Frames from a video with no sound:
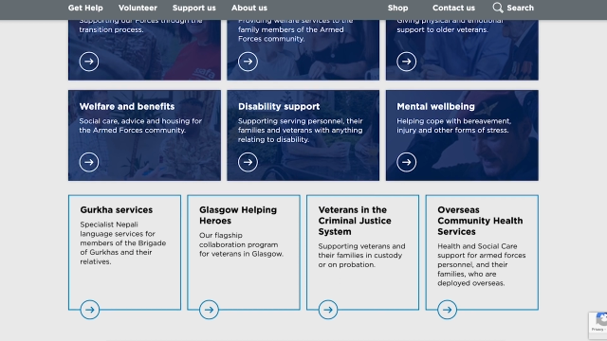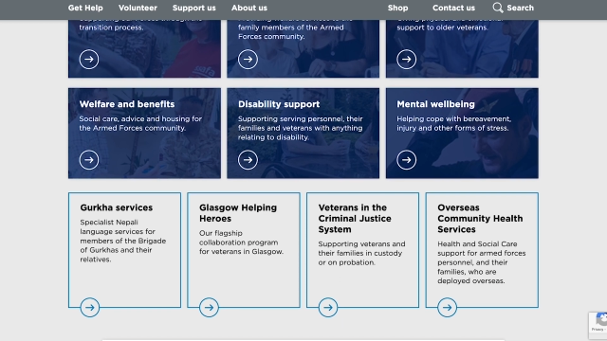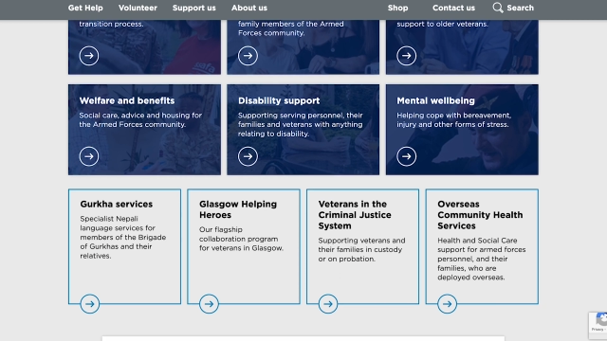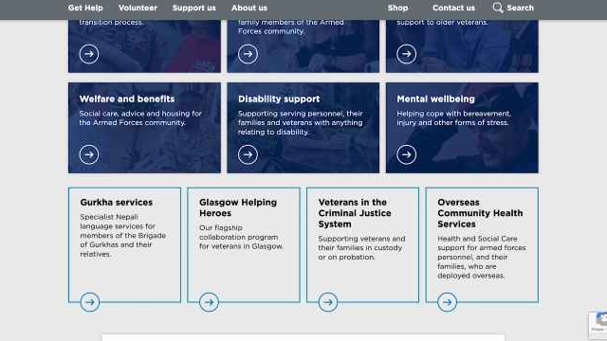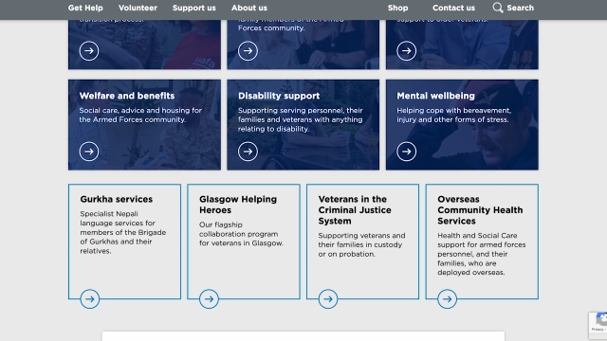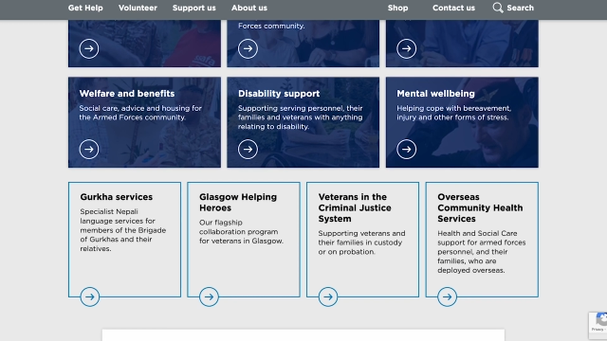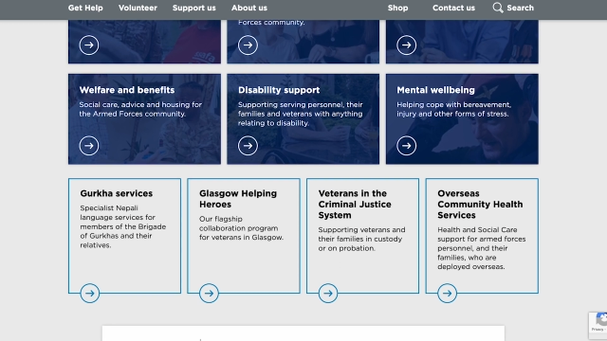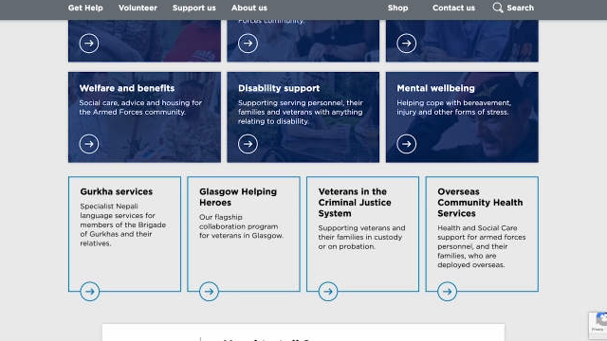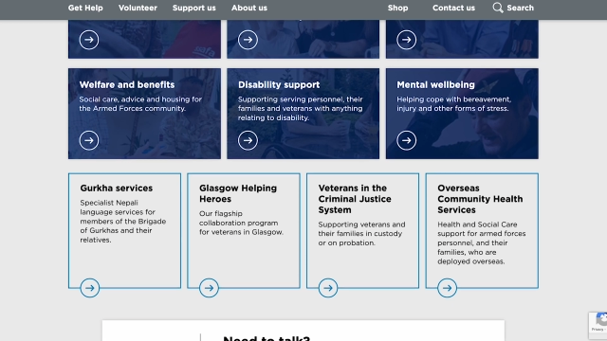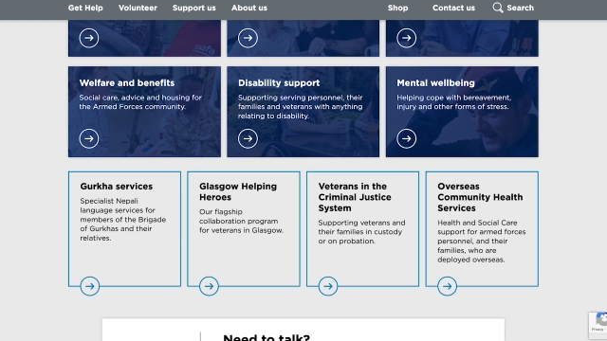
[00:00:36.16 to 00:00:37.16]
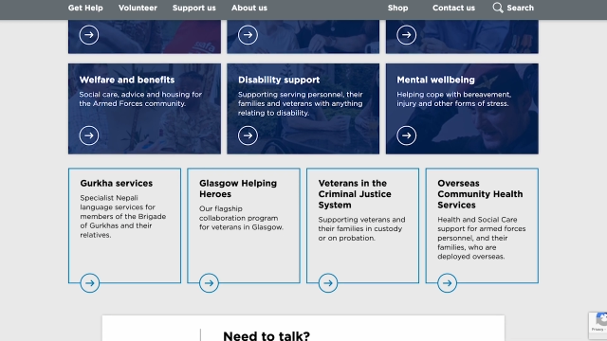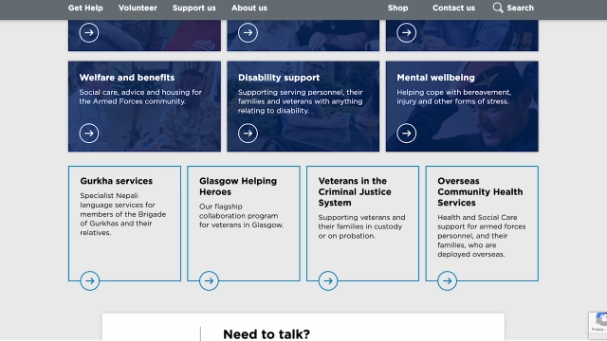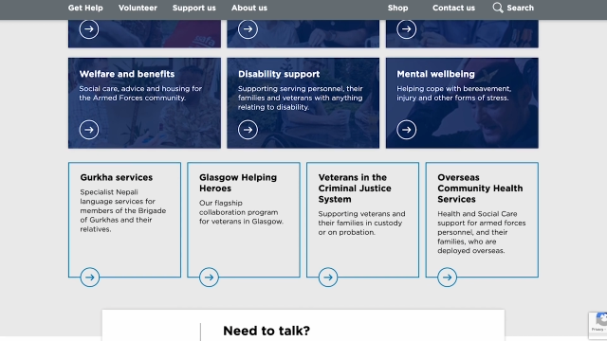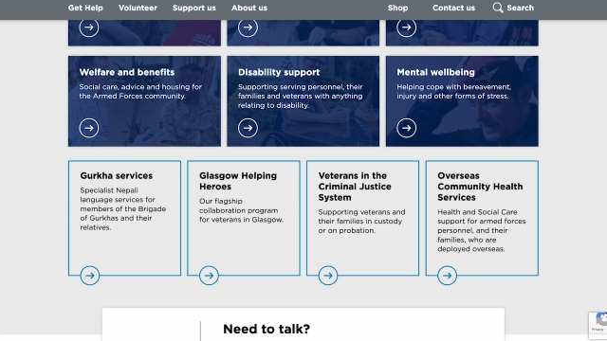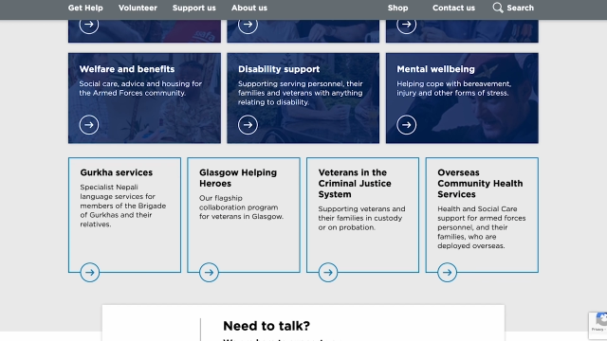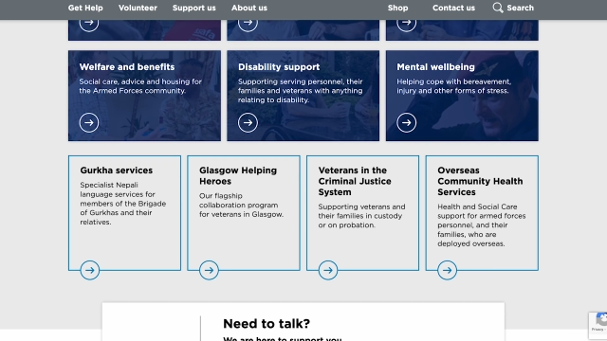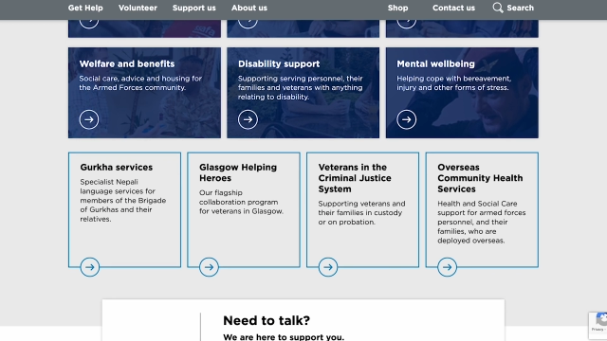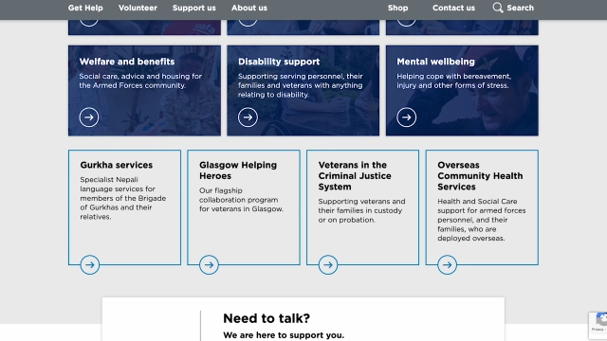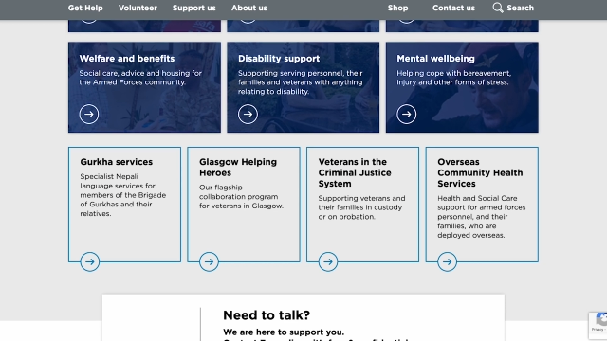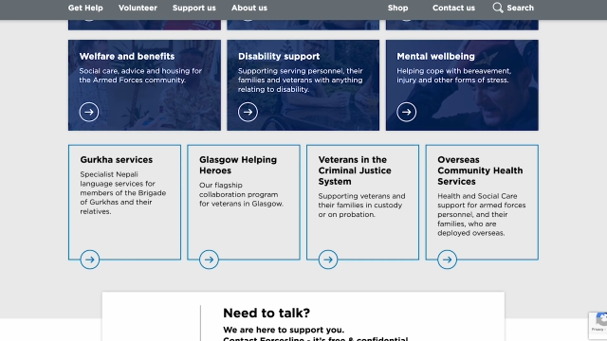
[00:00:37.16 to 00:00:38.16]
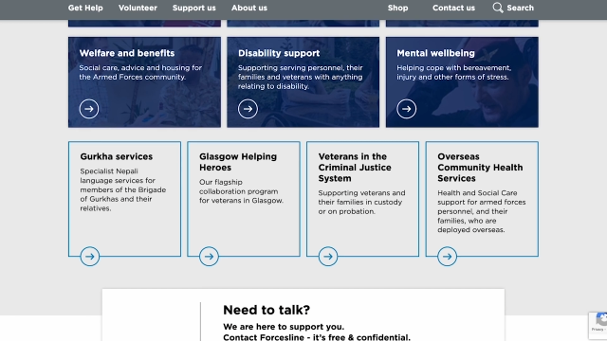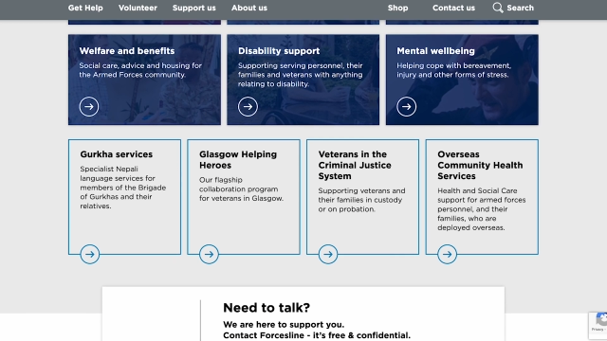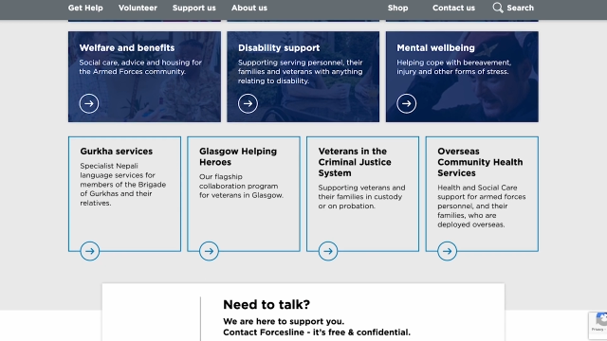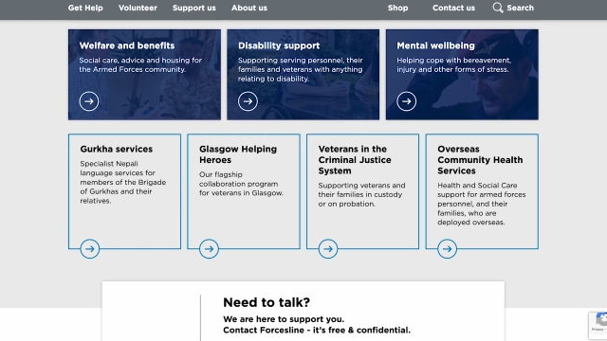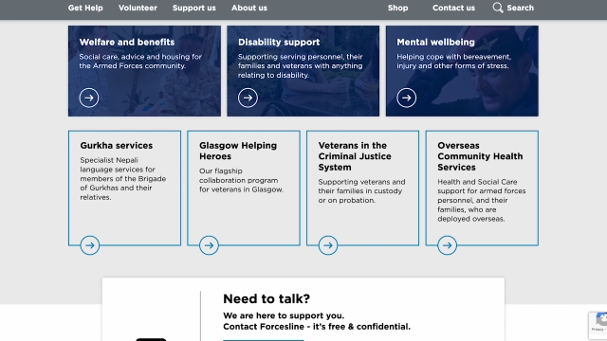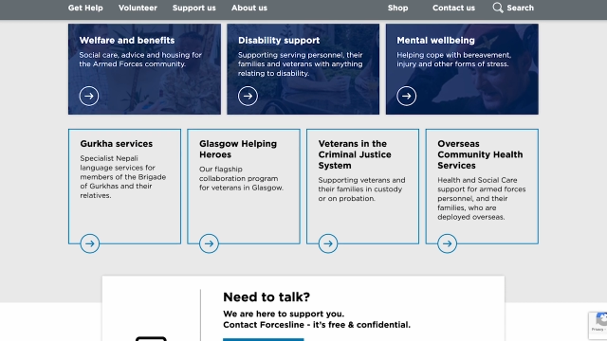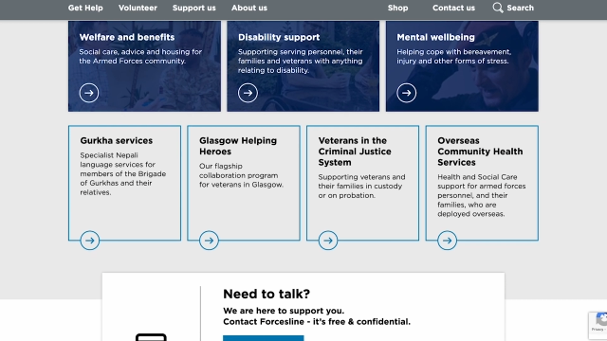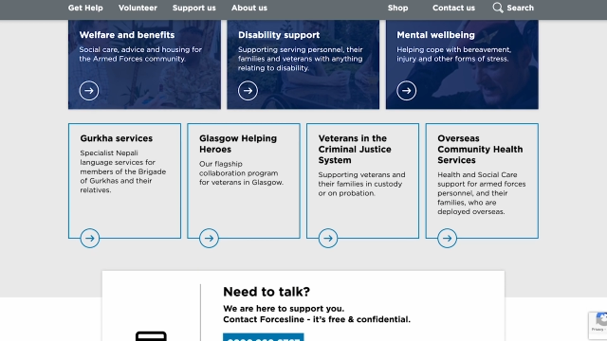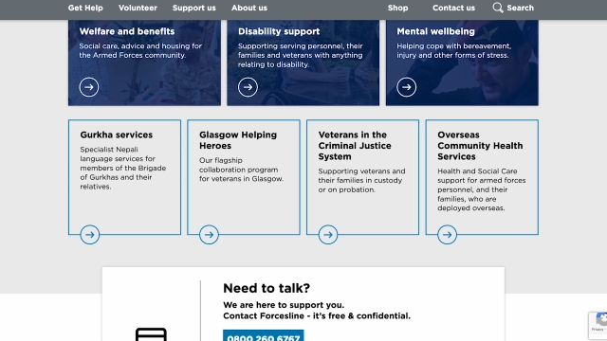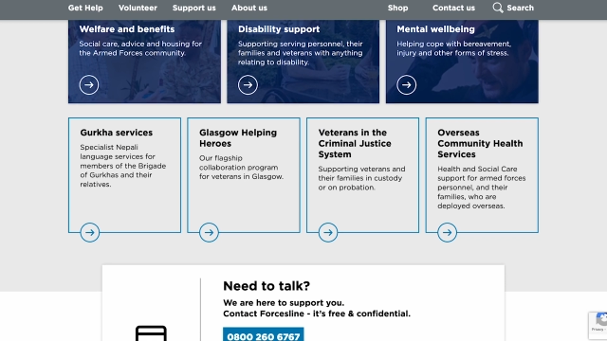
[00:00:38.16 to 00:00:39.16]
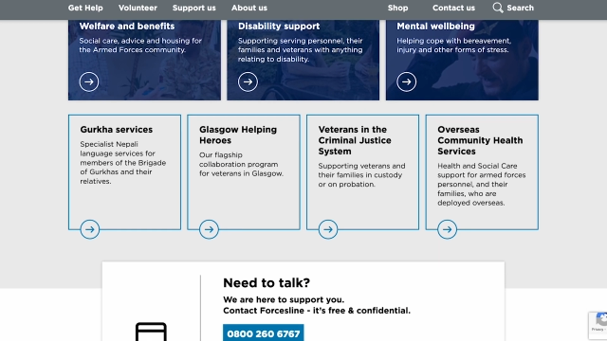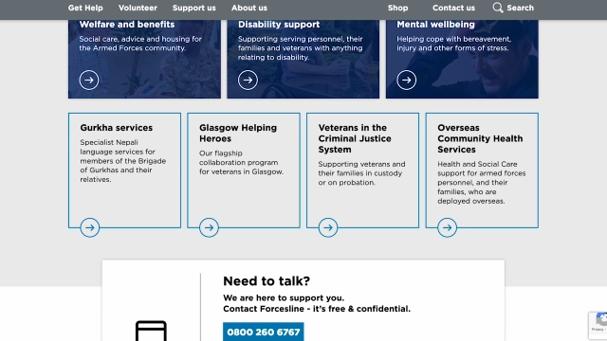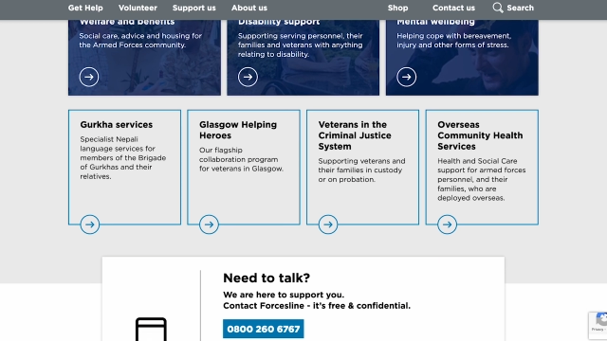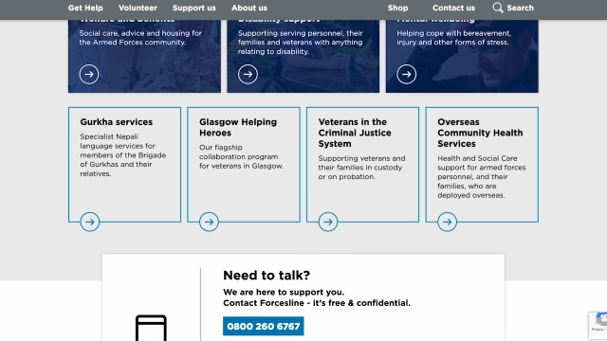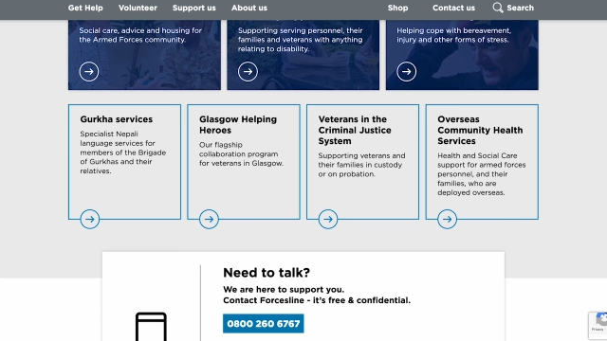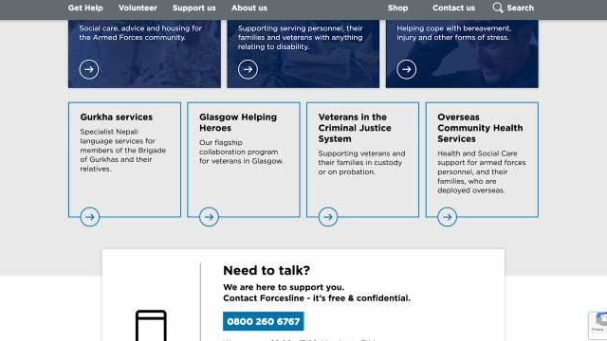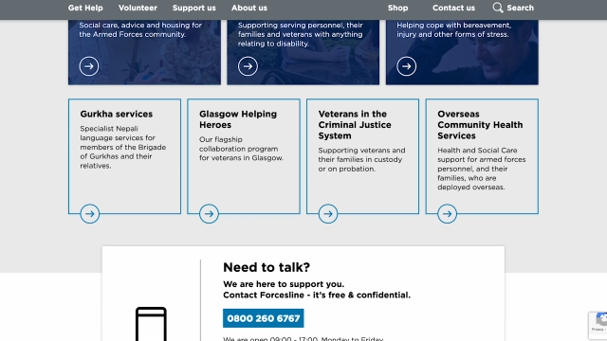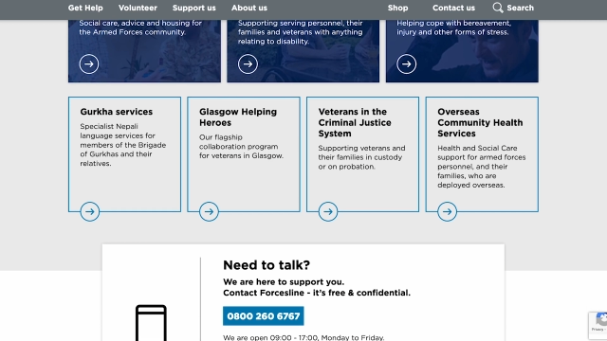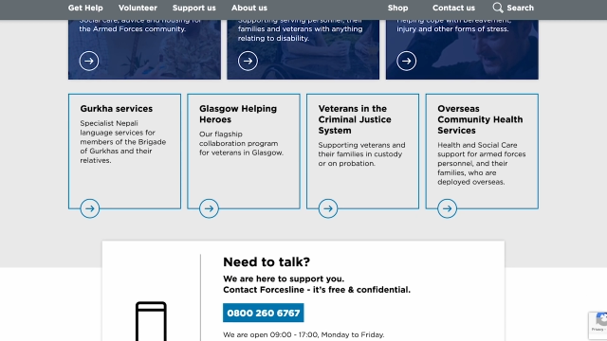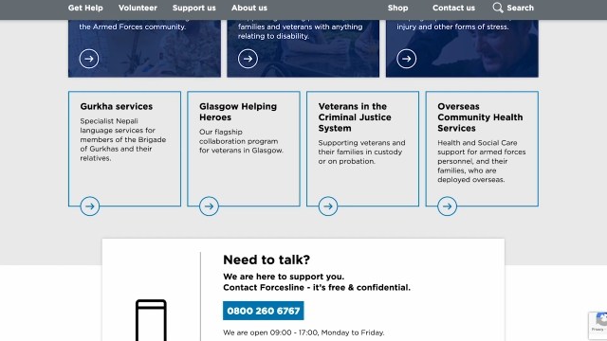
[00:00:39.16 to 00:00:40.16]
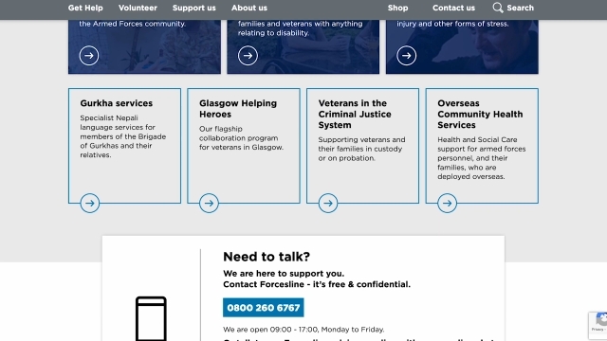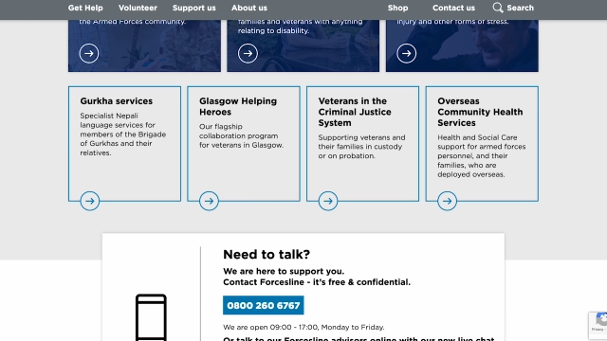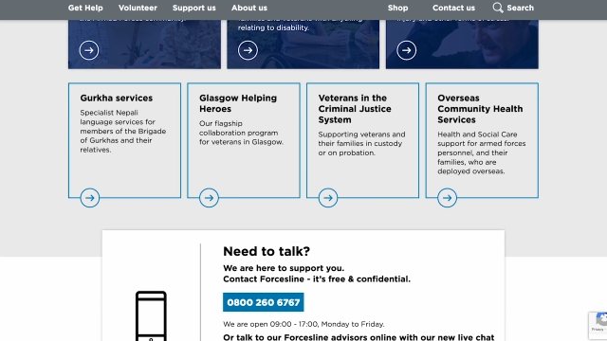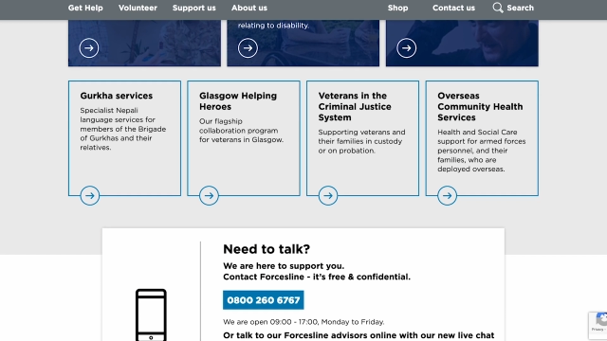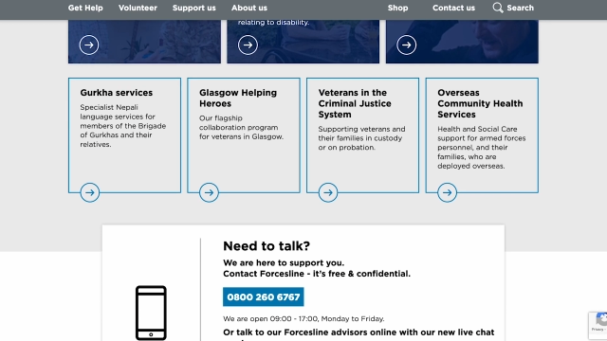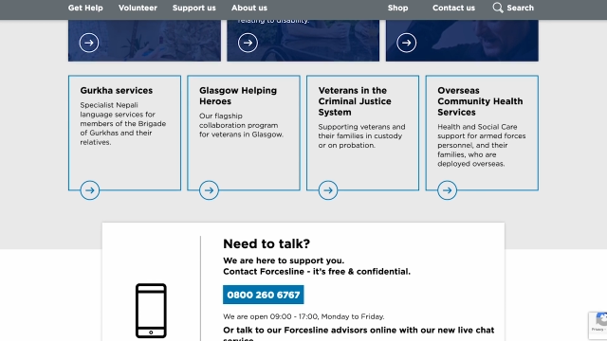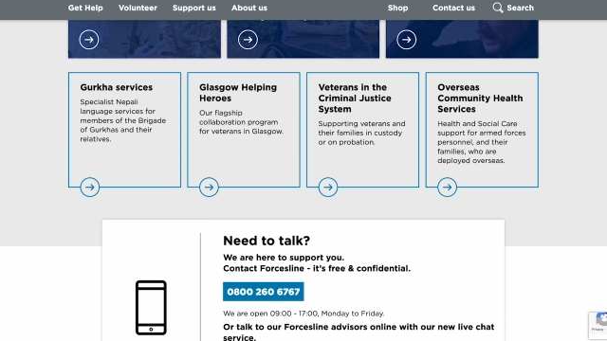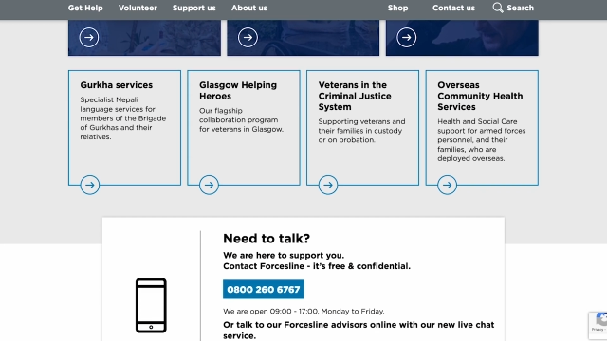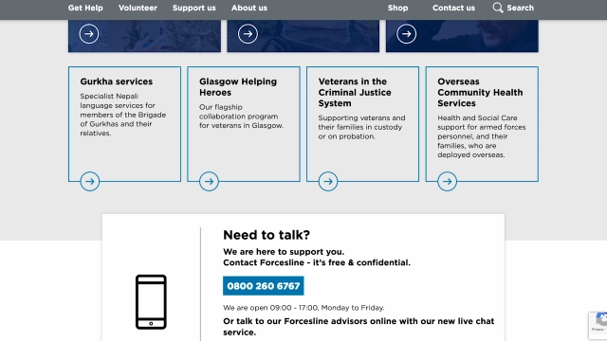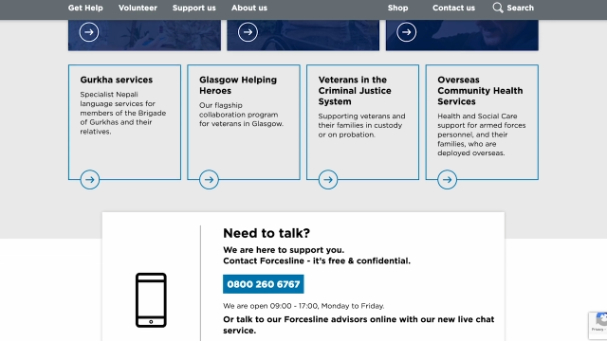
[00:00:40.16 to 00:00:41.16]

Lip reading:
No face is visible, so there are no lips to read.